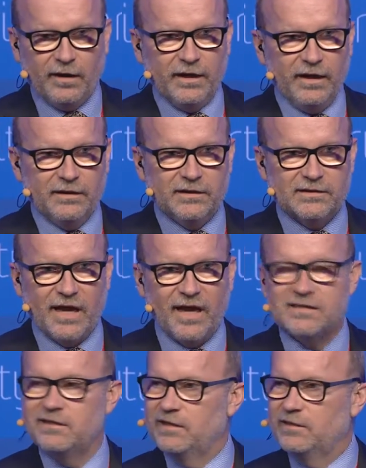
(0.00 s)
In this
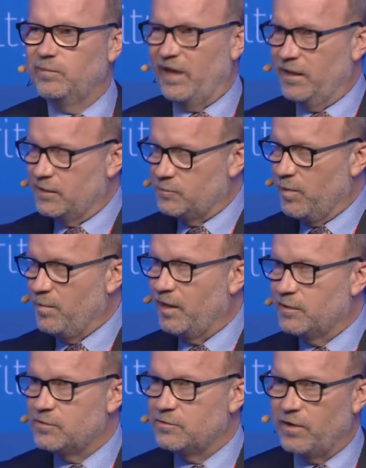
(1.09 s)
excellent blend, as we
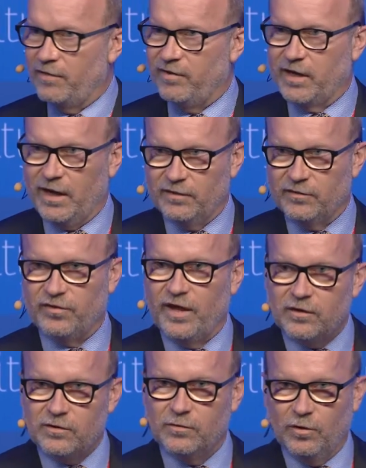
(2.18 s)
managed to have again.
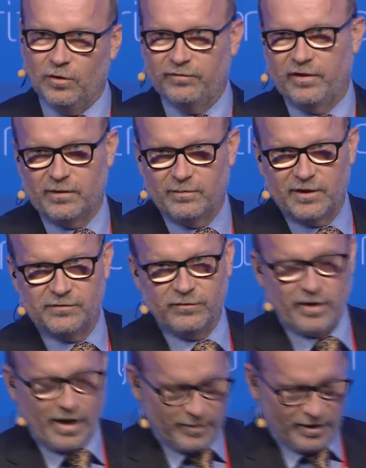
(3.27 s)
Thank you all very much for
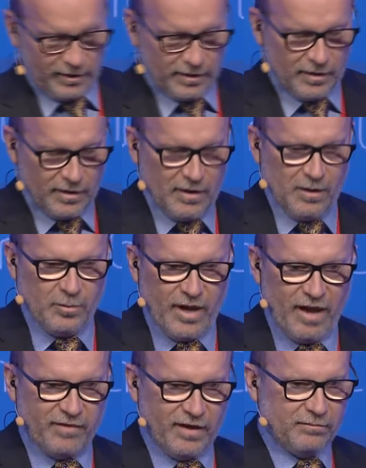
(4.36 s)
coming. We
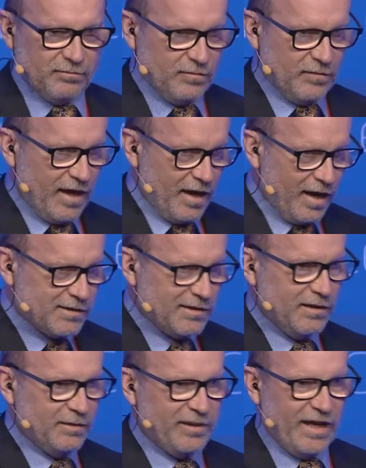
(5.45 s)
have an
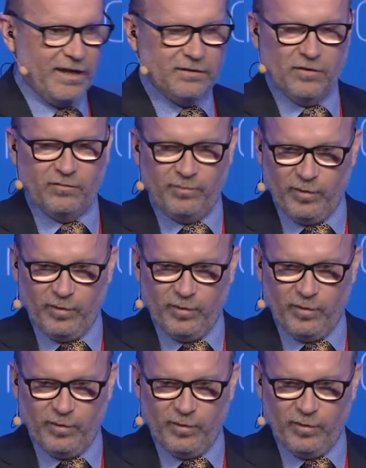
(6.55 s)
excellent blend of